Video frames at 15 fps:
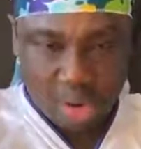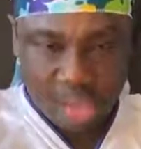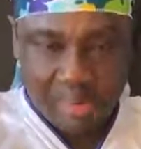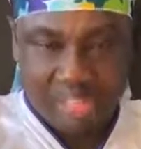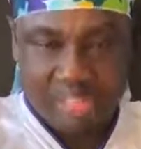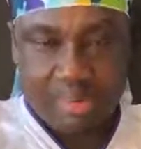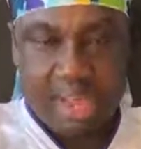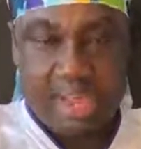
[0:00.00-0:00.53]
bit
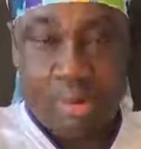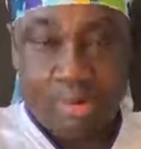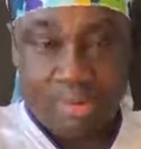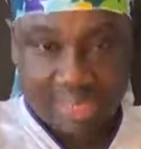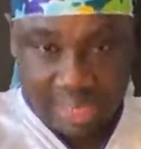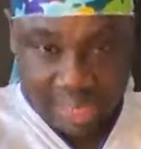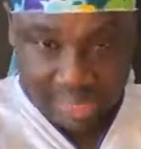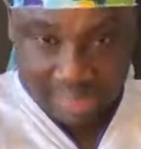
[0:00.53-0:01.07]
my old year,
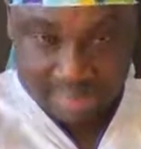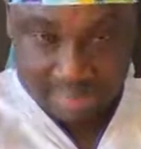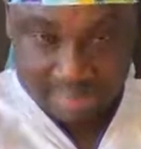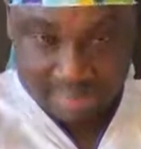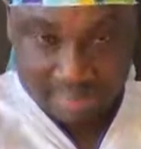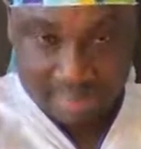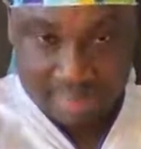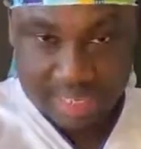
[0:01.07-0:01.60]

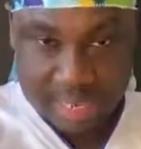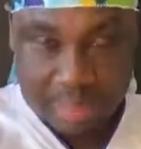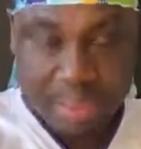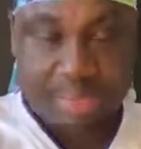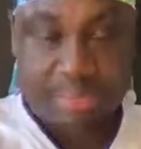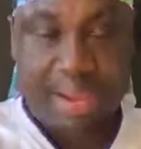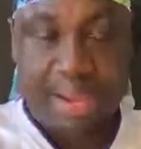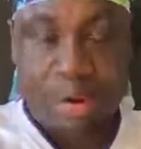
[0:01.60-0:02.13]
a bit
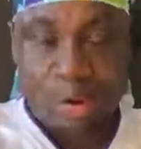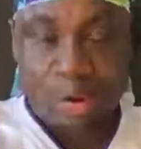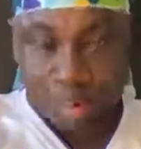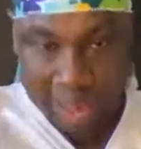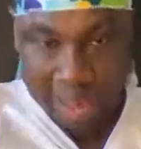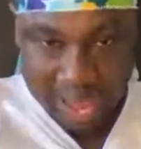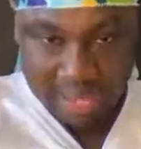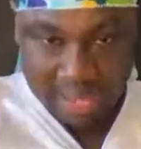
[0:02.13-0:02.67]
my old map,